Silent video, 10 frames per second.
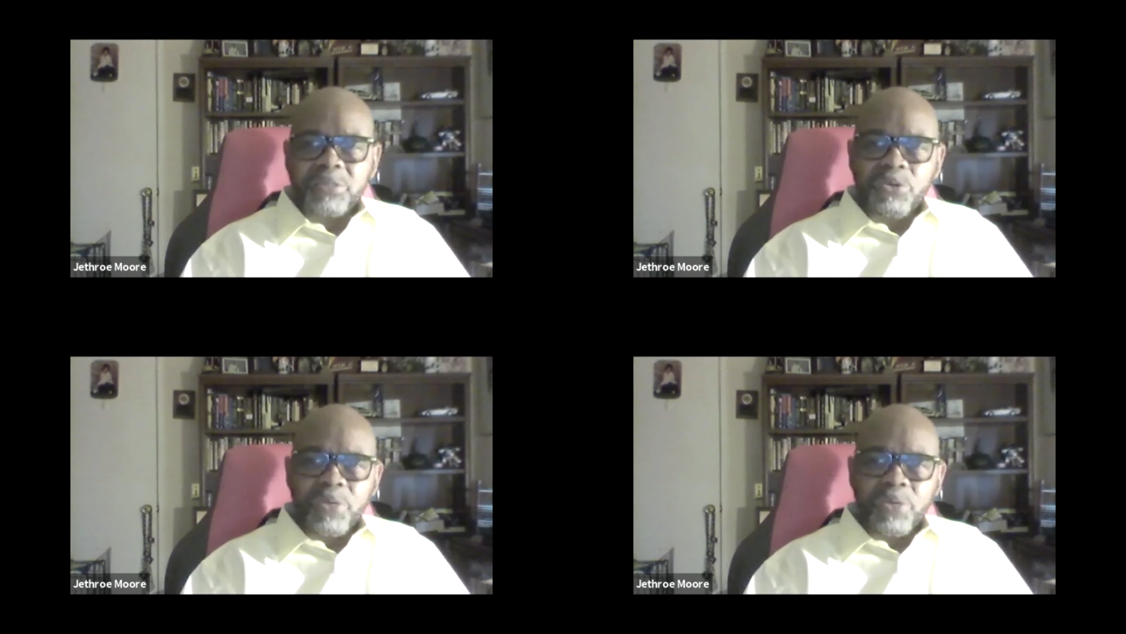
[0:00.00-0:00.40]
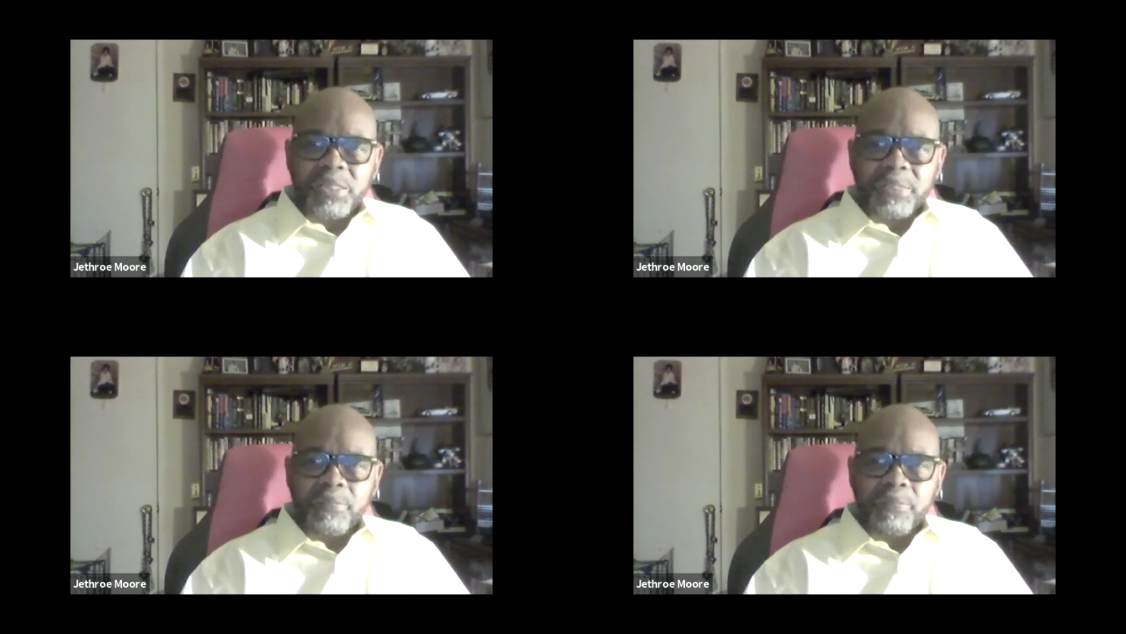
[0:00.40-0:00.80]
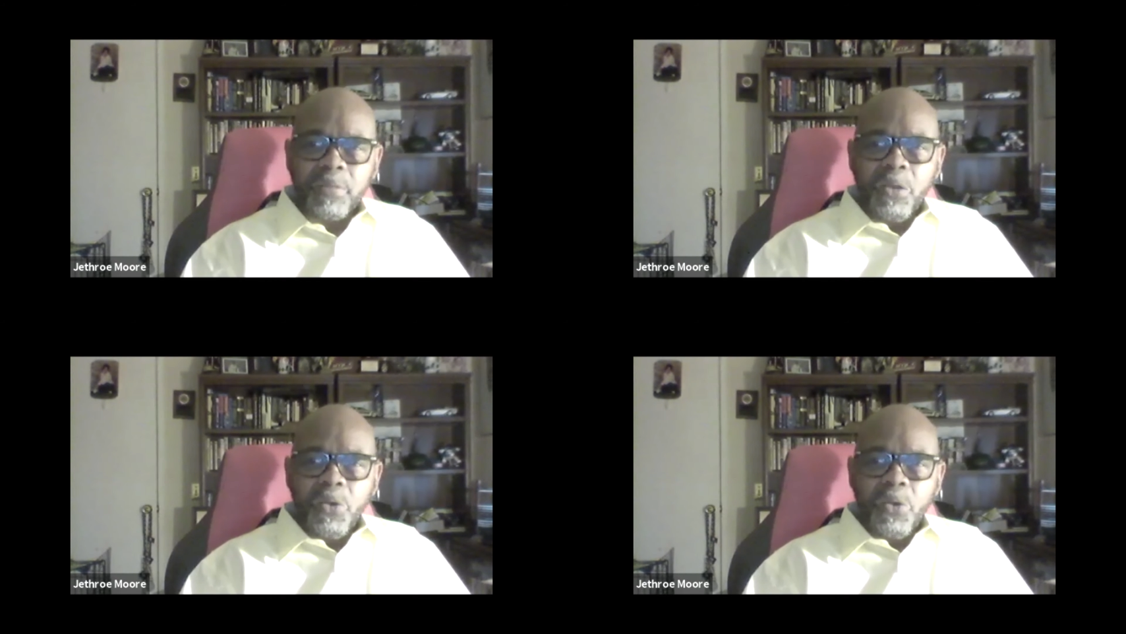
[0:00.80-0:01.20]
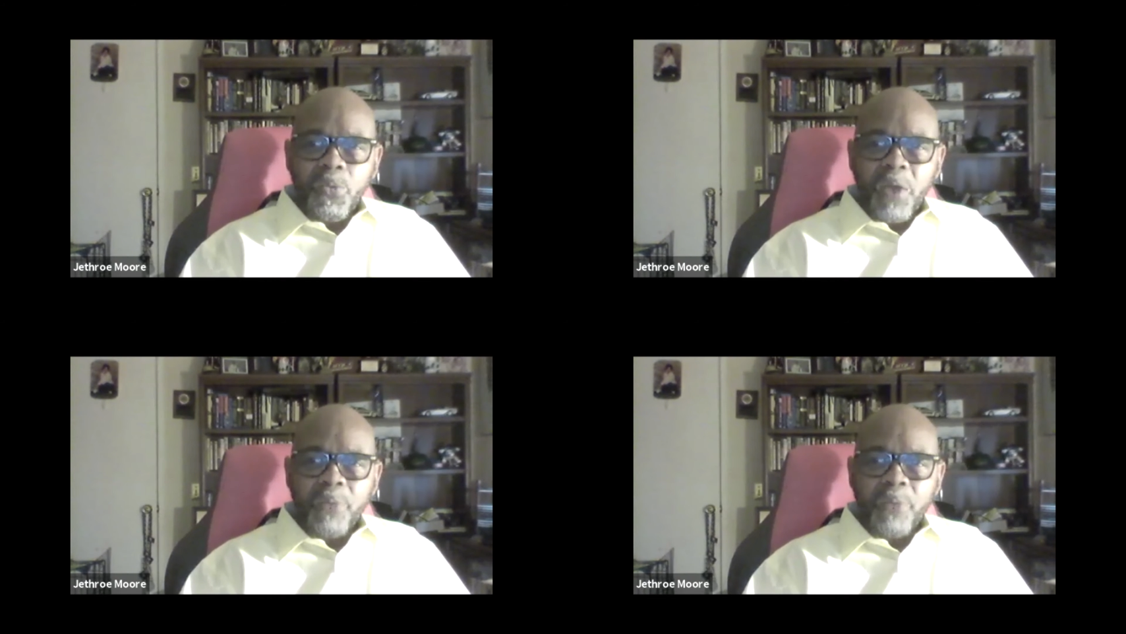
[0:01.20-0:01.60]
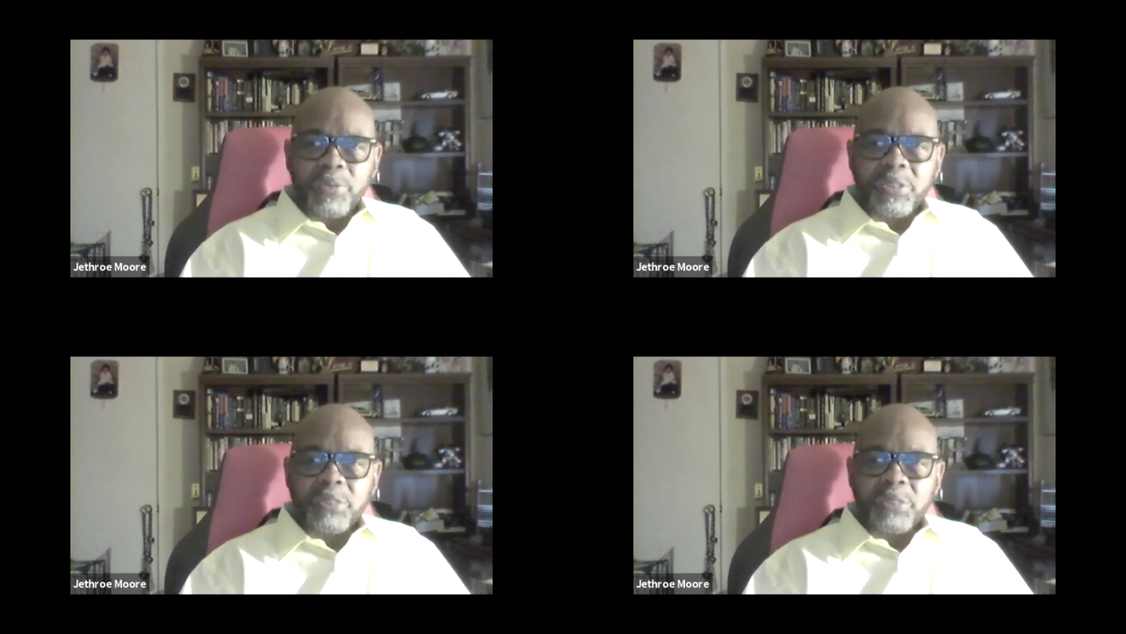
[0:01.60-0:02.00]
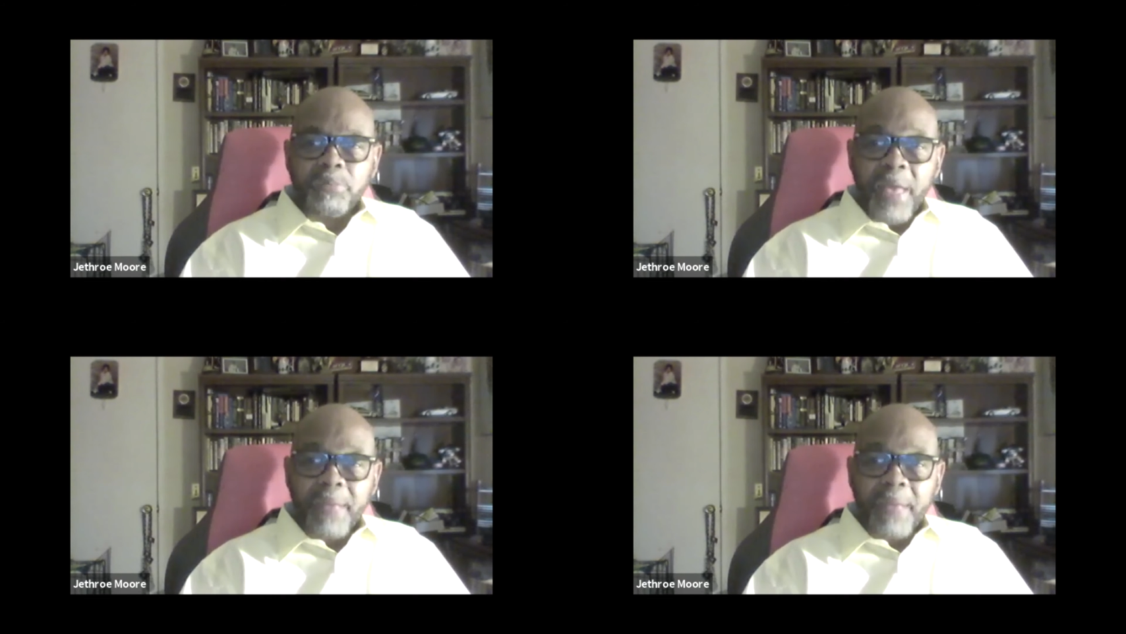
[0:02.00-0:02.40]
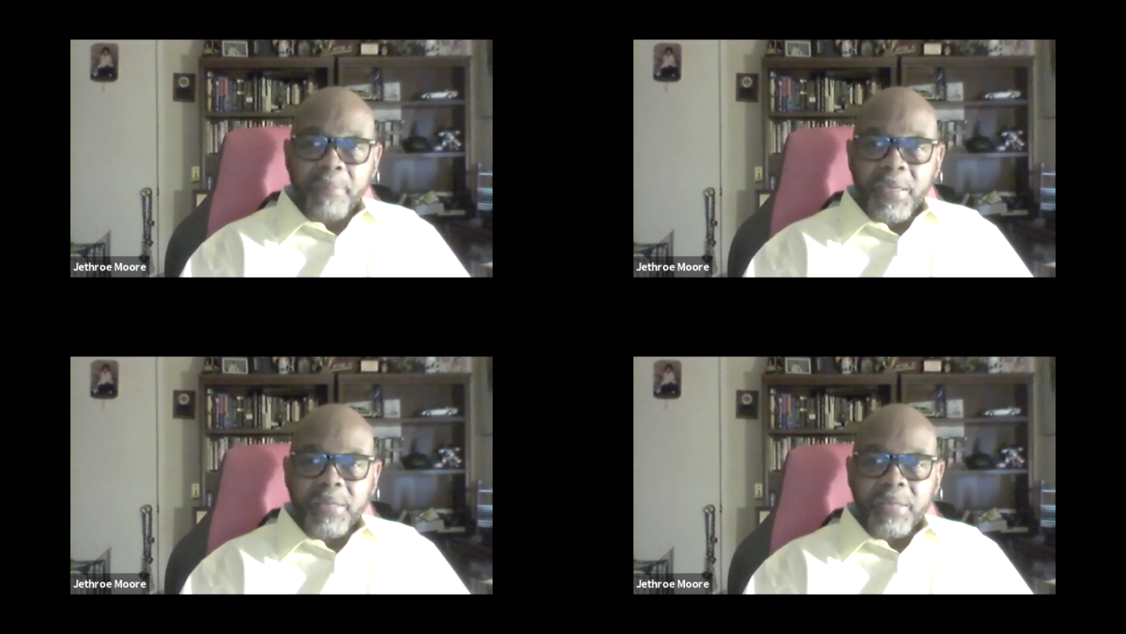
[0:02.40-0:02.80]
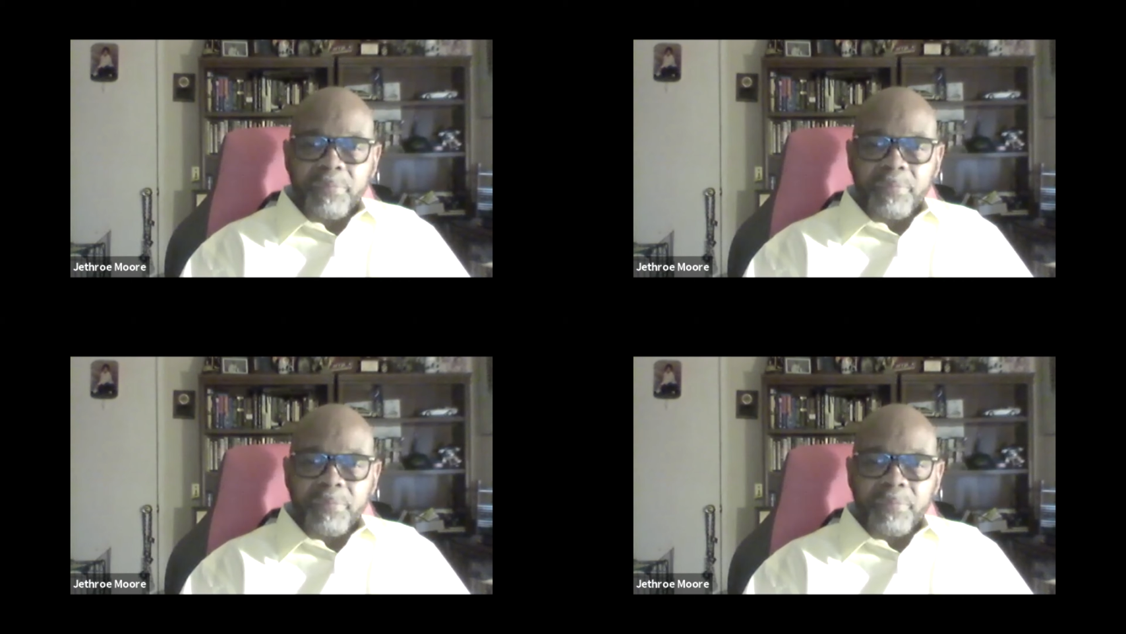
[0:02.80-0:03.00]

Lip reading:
(no speaker visible)